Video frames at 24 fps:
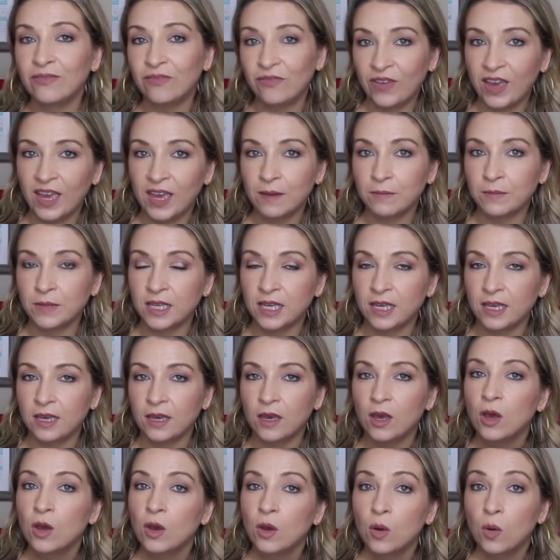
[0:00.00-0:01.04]

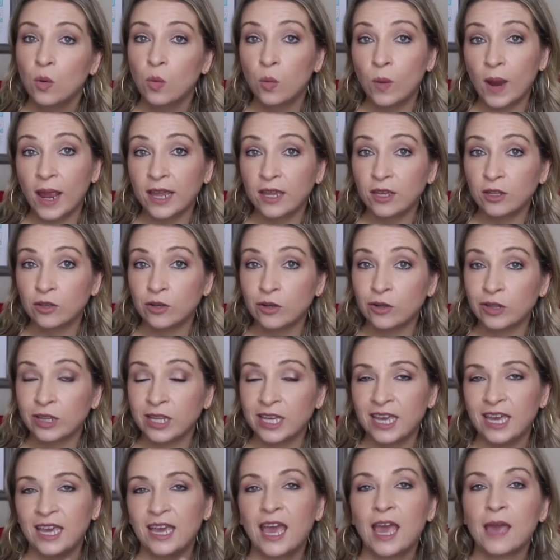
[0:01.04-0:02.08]
family
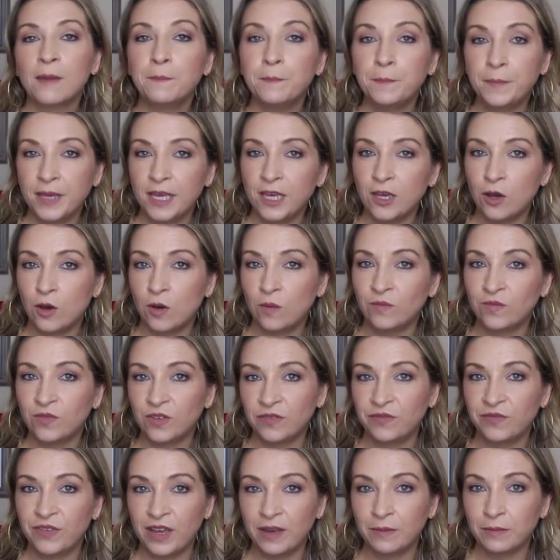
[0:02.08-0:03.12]
regularly and be home
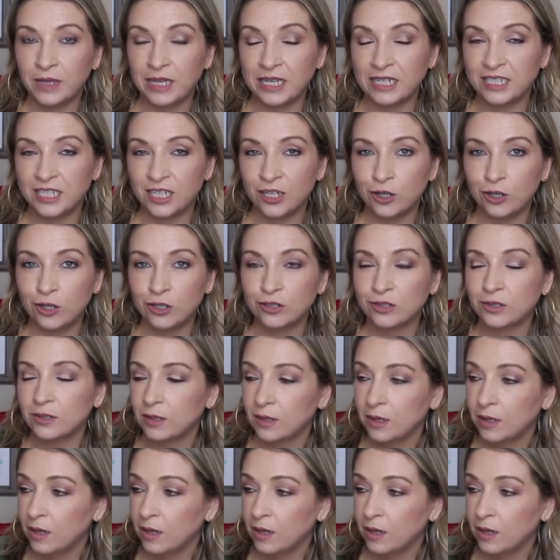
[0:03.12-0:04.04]
for family dinners.